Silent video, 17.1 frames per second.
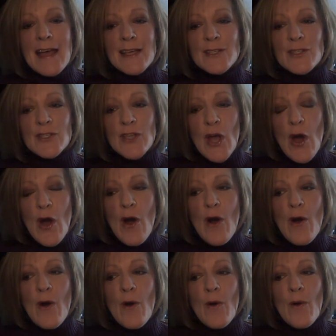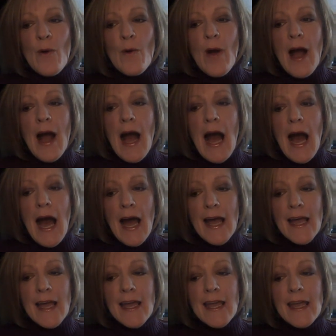So
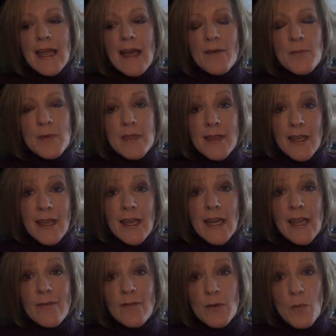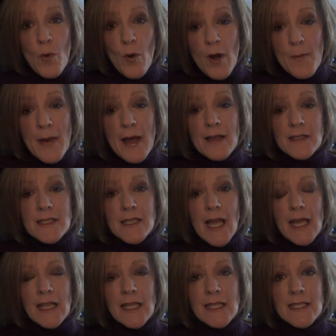I have been thinking even more about
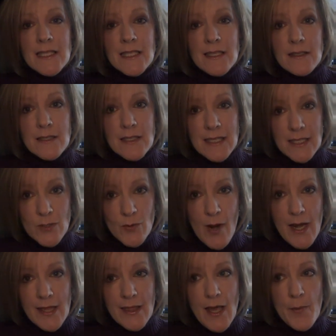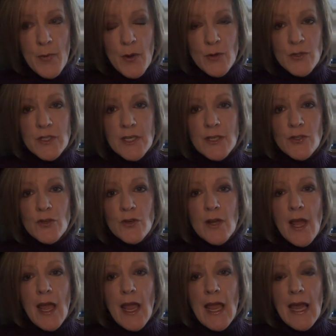silence since writing that post
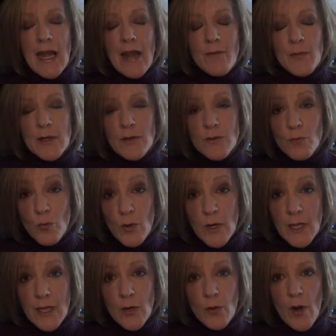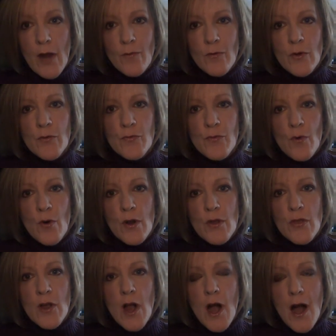yesterday, and I've been really grateful for
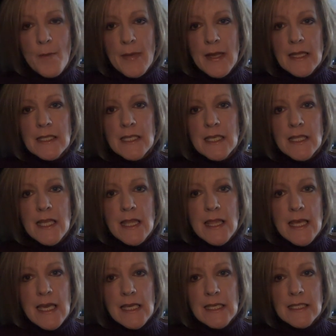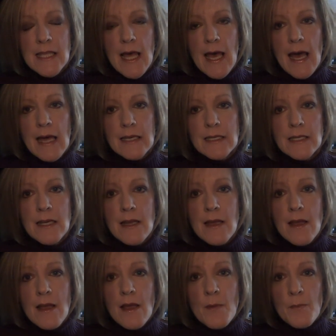the comments and the things that
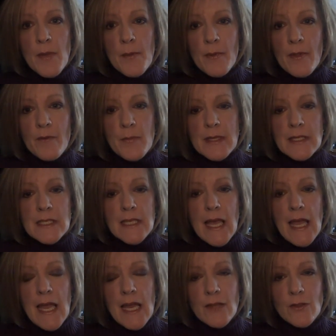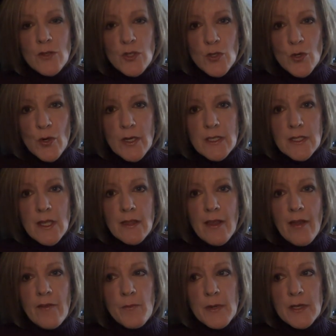people have been saying and the stories that
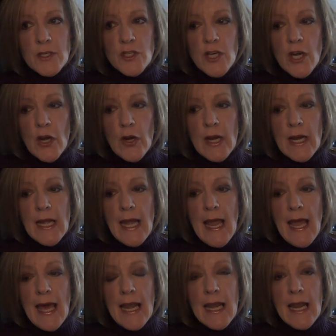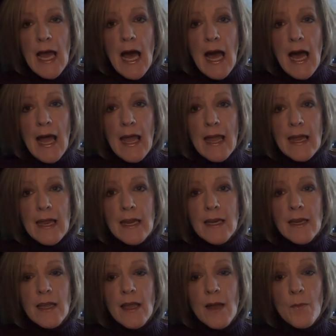they've been sharing. And
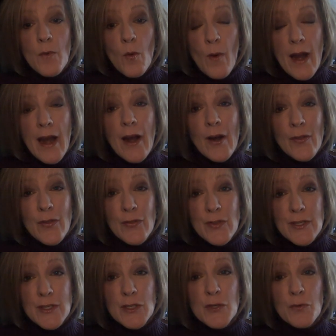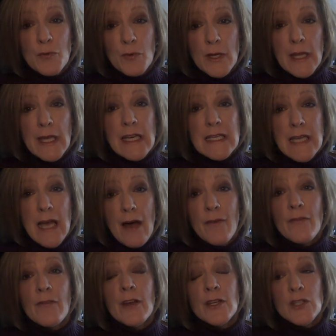I am aware that this is a really
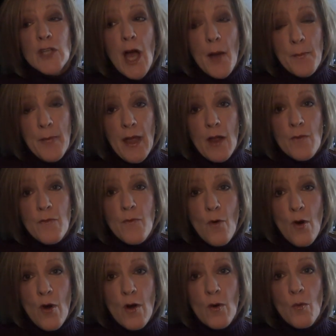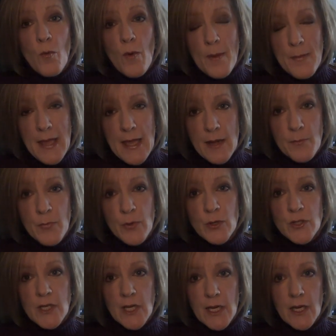tough topic for women,
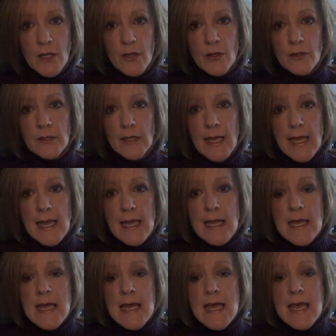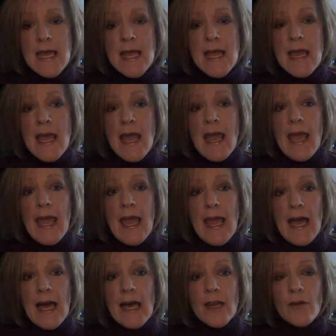particularly.
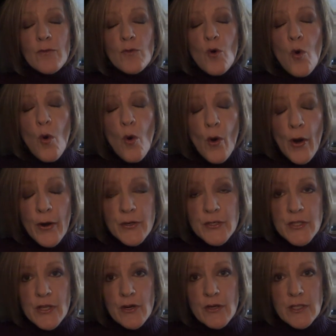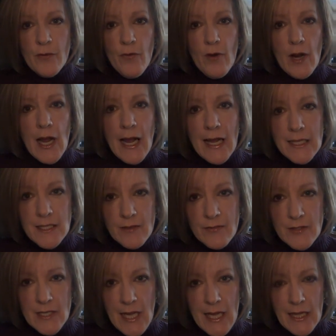And of course, there are different kinds of
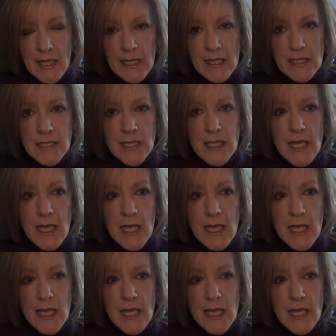silence.